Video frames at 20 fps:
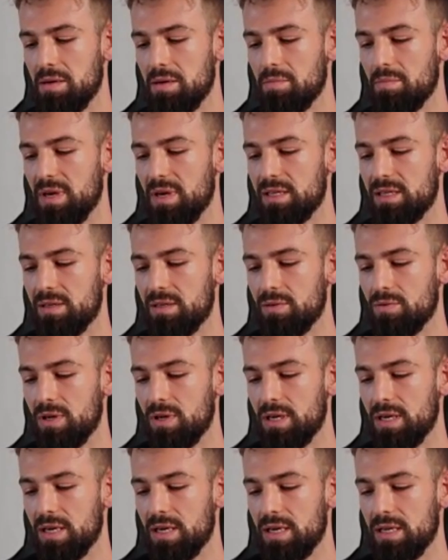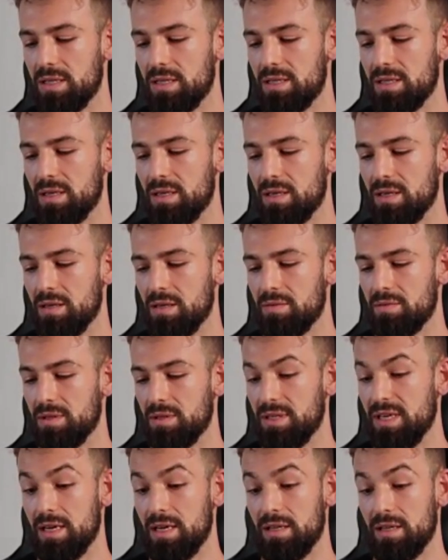passed away, and
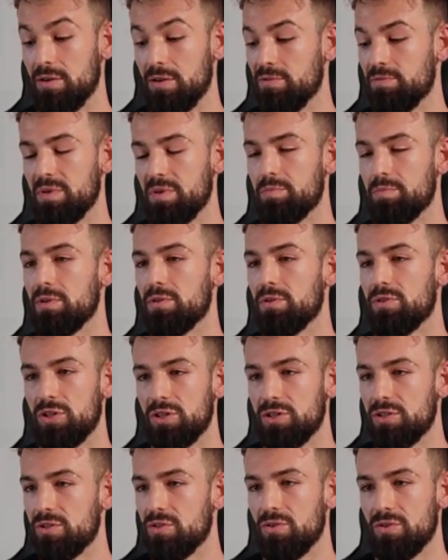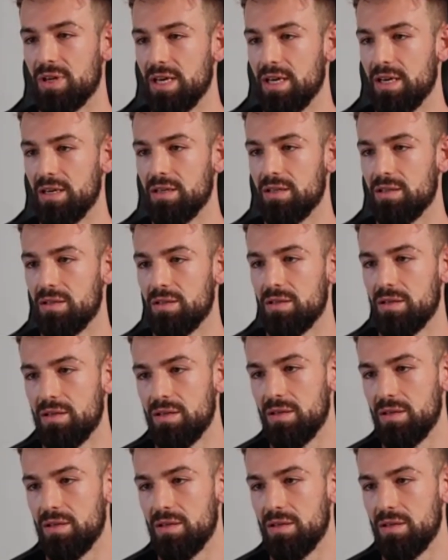yeah, a lot of people just don't get it.